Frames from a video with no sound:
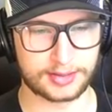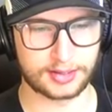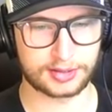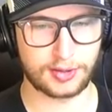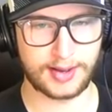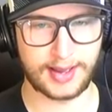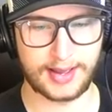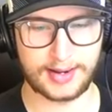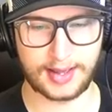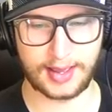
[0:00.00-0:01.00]
So let's go
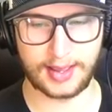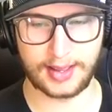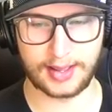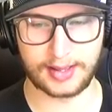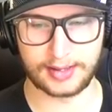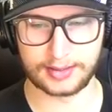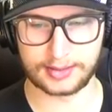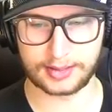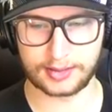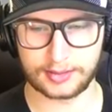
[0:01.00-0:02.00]
ahead
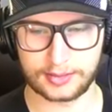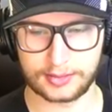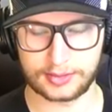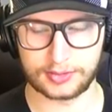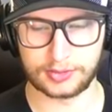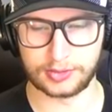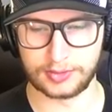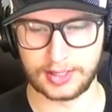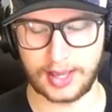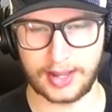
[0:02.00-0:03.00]
and
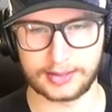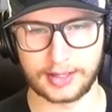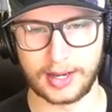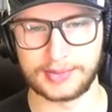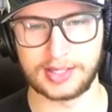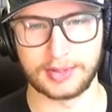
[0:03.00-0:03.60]
do the eight times